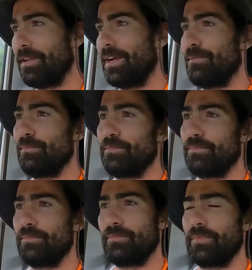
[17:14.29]

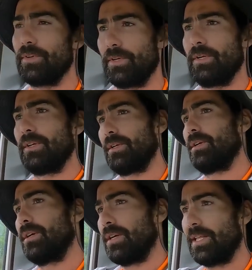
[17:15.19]

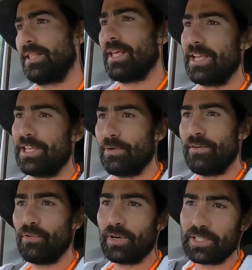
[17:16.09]
And thank you
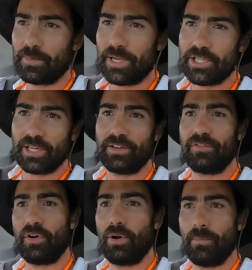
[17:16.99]
everyone, especially
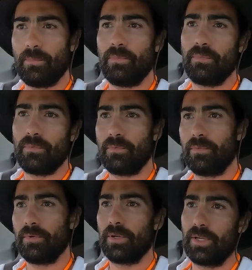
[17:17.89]

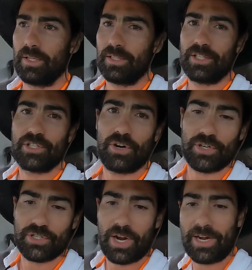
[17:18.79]
from the
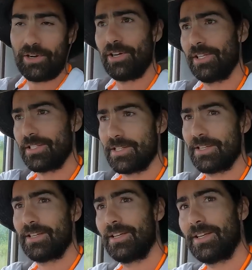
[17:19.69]
Torres Strait Islands,
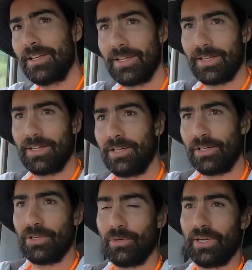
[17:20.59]

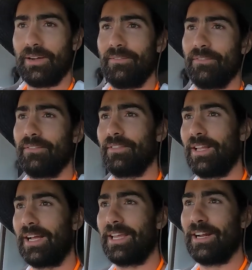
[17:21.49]
who are
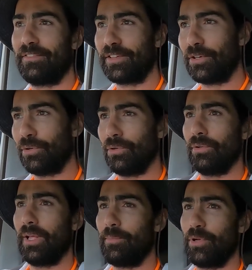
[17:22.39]
lucky enough to
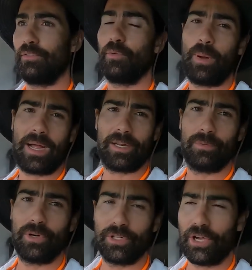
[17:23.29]
call that beautiful part of
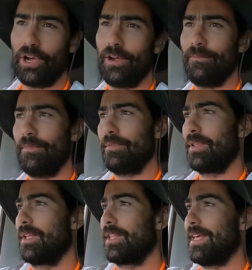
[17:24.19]
the world home.
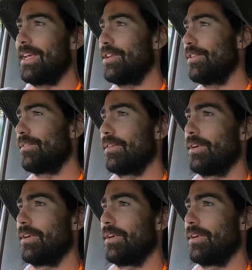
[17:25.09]
Thank you.